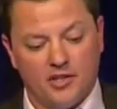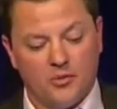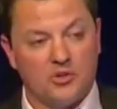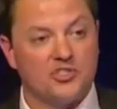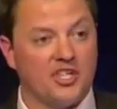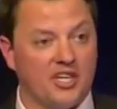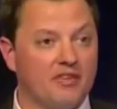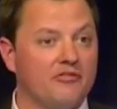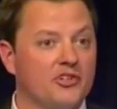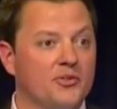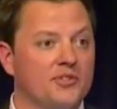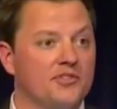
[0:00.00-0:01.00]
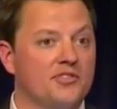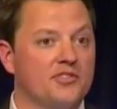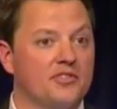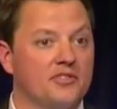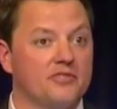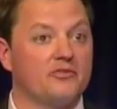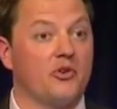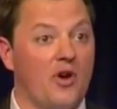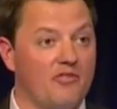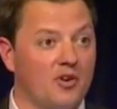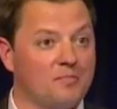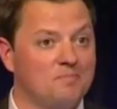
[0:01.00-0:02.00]
which can influence
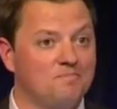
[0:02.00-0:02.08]
forever.